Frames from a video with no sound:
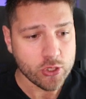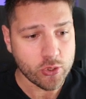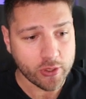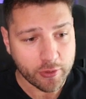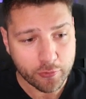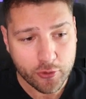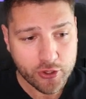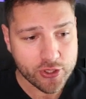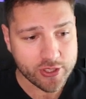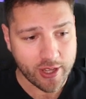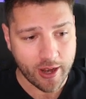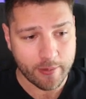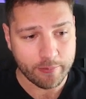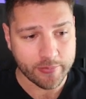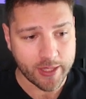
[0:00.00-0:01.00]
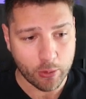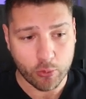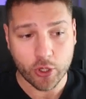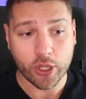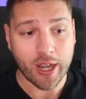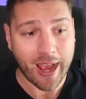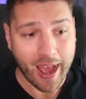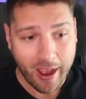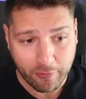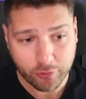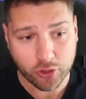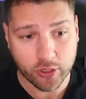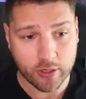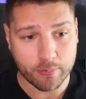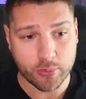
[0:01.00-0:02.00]
So the first time that we're going to
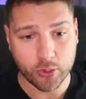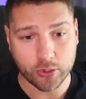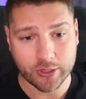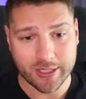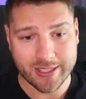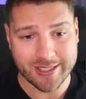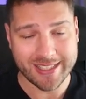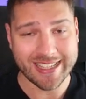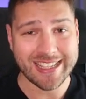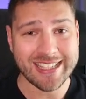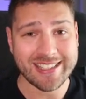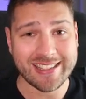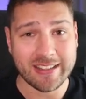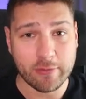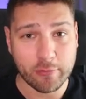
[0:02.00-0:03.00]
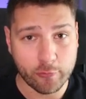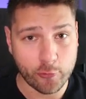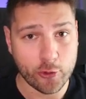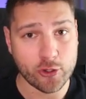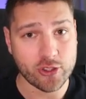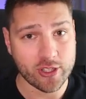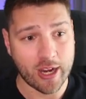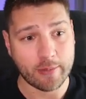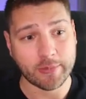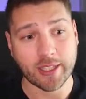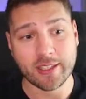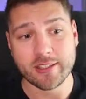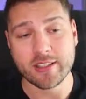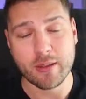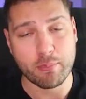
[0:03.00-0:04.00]
have to compute this is the first time
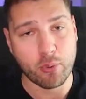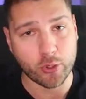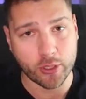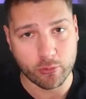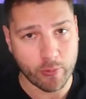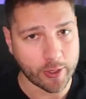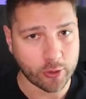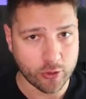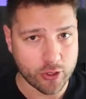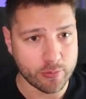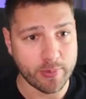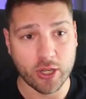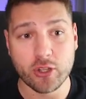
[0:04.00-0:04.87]
that this component renders